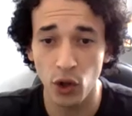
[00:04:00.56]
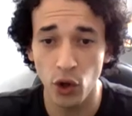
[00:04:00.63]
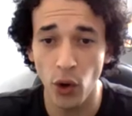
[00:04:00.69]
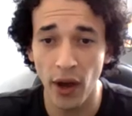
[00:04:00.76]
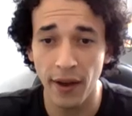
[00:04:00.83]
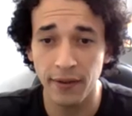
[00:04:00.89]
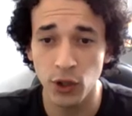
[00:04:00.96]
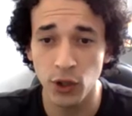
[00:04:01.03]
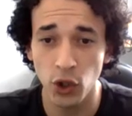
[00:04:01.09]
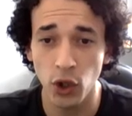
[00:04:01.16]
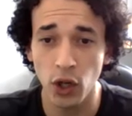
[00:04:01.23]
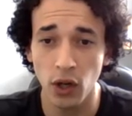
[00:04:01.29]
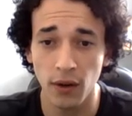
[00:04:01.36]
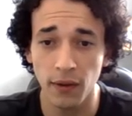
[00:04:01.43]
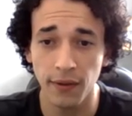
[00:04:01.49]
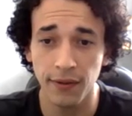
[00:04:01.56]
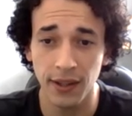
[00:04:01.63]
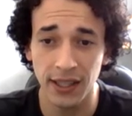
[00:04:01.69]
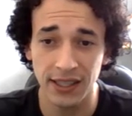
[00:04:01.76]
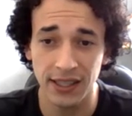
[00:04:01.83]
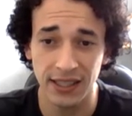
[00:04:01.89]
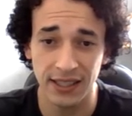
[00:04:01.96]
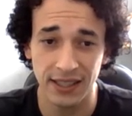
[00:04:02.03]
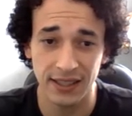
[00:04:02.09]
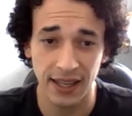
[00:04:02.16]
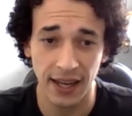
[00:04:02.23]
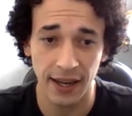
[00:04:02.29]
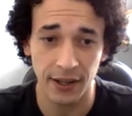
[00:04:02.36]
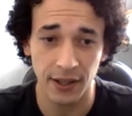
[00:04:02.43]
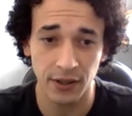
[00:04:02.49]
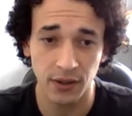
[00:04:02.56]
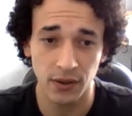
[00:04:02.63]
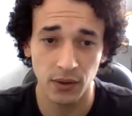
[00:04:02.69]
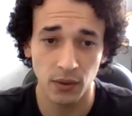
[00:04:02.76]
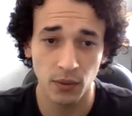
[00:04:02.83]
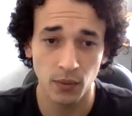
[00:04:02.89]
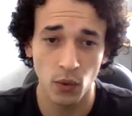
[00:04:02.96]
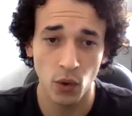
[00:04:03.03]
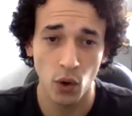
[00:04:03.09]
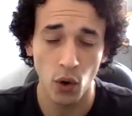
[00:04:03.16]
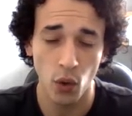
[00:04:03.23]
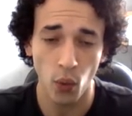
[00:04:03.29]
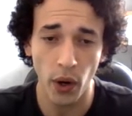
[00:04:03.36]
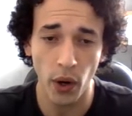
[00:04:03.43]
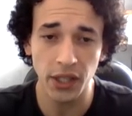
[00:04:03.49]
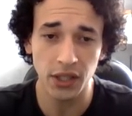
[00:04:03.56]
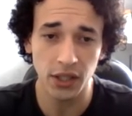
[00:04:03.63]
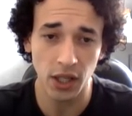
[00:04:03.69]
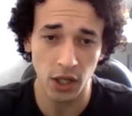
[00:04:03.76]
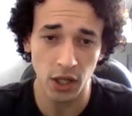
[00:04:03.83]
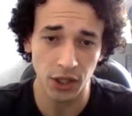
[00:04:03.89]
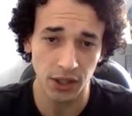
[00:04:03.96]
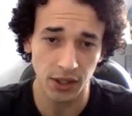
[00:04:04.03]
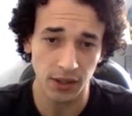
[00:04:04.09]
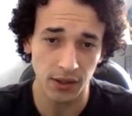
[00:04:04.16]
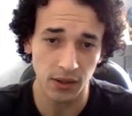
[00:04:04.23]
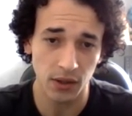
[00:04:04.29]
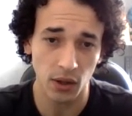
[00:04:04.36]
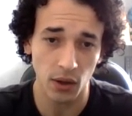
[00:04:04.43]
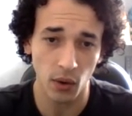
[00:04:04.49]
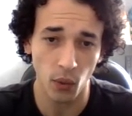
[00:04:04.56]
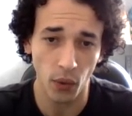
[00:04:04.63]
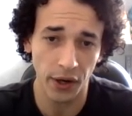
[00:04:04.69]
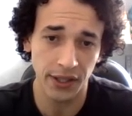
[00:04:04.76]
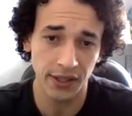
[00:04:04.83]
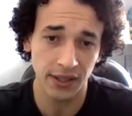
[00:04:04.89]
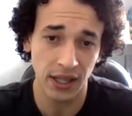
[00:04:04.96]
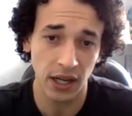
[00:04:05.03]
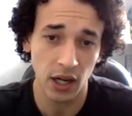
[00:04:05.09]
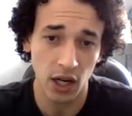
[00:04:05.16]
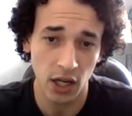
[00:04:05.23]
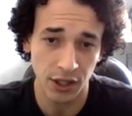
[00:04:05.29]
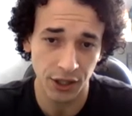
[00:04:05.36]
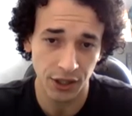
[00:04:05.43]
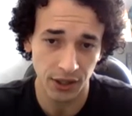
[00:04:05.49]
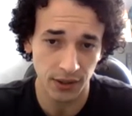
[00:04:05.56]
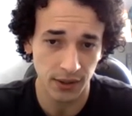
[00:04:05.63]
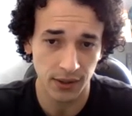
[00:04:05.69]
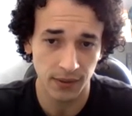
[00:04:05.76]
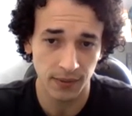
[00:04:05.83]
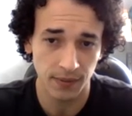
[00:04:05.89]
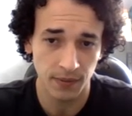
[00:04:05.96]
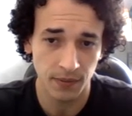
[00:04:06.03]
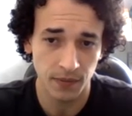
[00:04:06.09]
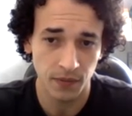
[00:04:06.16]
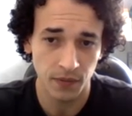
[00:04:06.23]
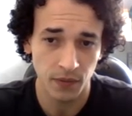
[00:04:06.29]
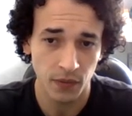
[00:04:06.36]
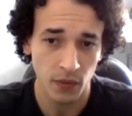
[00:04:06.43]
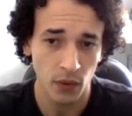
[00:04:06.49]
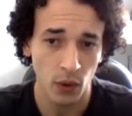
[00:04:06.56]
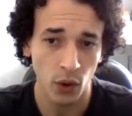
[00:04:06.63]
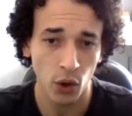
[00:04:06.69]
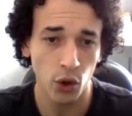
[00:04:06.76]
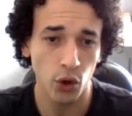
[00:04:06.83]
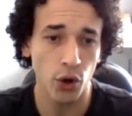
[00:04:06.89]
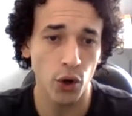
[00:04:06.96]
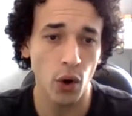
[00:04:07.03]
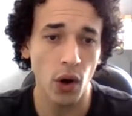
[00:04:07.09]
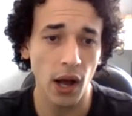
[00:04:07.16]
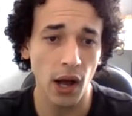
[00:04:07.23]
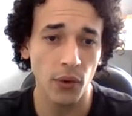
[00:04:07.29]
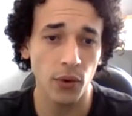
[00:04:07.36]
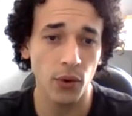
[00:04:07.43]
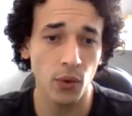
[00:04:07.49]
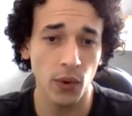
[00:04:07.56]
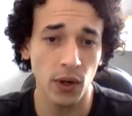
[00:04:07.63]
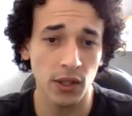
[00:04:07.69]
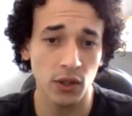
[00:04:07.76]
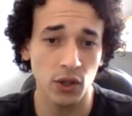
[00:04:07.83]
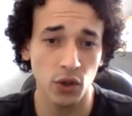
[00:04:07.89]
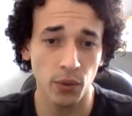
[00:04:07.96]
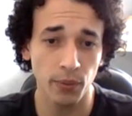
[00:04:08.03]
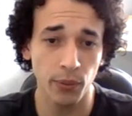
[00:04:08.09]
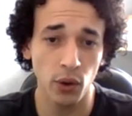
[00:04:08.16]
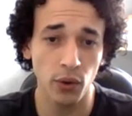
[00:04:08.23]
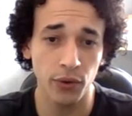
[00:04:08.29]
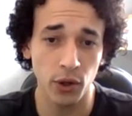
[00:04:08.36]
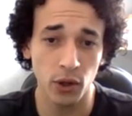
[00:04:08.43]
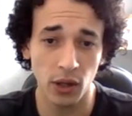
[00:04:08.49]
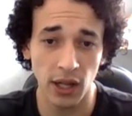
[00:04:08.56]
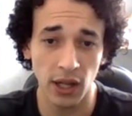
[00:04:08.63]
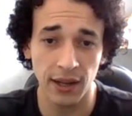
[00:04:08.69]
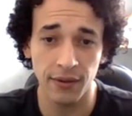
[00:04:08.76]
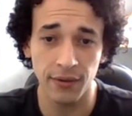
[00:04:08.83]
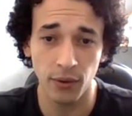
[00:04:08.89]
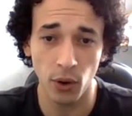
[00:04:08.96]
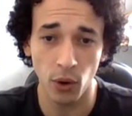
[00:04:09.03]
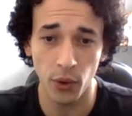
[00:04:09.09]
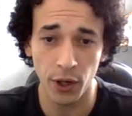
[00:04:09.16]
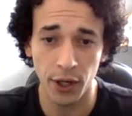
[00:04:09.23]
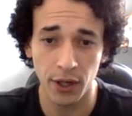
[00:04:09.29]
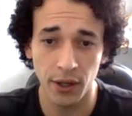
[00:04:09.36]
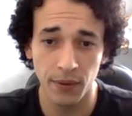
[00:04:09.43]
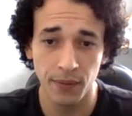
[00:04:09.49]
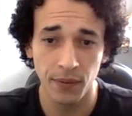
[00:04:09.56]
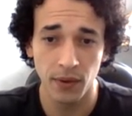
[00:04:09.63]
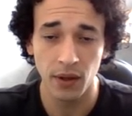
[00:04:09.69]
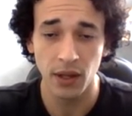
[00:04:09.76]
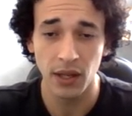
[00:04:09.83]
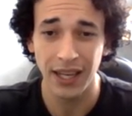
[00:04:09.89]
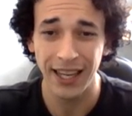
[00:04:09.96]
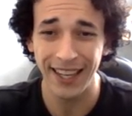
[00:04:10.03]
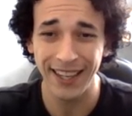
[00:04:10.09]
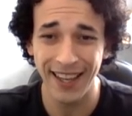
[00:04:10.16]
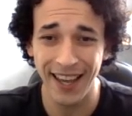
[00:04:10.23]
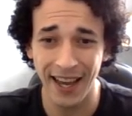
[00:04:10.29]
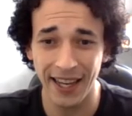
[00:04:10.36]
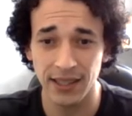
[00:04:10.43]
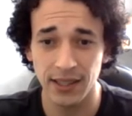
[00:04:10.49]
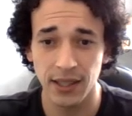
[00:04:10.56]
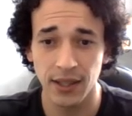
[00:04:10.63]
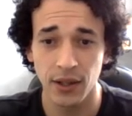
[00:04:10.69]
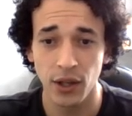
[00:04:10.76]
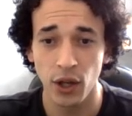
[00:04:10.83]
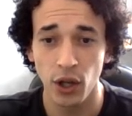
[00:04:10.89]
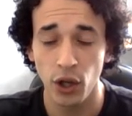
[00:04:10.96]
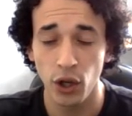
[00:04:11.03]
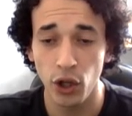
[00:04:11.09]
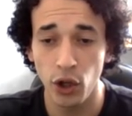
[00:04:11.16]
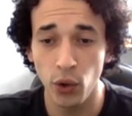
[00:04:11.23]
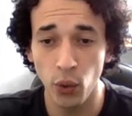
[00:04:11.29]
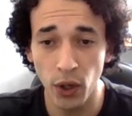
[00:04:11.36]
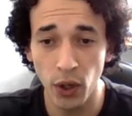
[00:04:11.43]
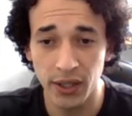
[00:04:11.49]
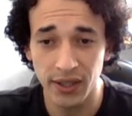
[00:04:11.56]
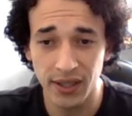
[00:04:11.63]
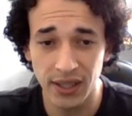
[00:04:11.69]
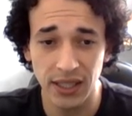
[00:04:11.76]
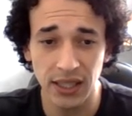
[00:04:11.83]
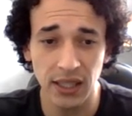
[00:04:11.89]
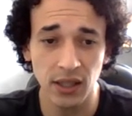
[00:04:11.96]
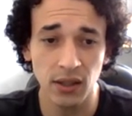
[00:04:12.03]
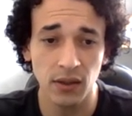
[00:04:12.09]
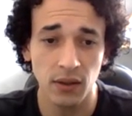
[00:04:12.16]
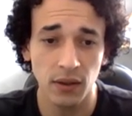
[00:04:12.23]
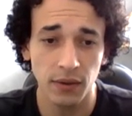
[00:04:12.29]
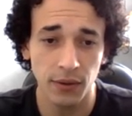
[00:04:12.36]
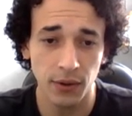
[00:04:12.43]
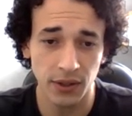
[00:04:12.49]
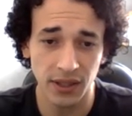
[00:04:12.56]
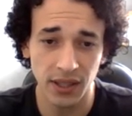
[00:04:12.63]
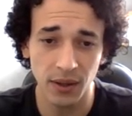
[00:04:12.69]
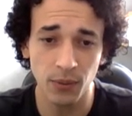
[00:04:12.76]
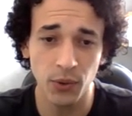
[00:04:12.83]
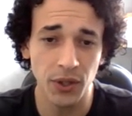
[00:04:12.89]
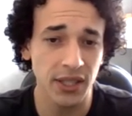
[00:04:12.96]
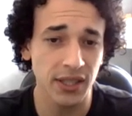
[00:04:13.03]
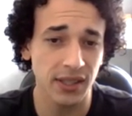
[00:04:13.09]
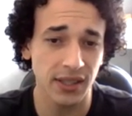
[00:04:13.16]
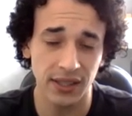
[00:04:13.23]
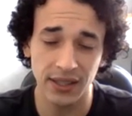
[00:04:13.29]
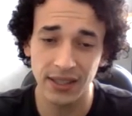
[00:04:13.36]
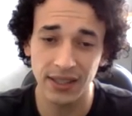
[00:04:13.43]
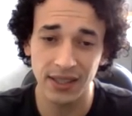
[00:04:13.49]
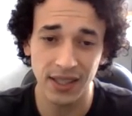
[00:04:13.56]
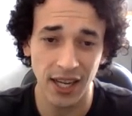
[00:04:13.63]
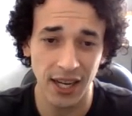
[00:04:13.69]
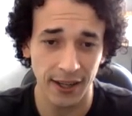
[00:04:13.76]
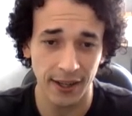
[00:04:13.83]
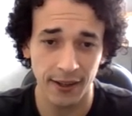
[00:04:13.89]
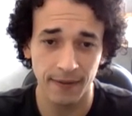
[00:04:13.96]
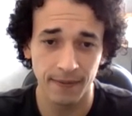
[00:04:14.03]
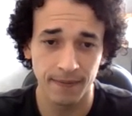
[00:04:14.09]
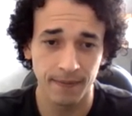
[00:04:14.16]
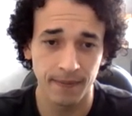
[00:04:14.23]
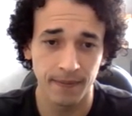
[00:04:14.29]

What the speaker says: you have two conflicting desires. One is conscious, one is unconscious. You know how you want to move your life forward, and yet you were still, for some reason, stuck.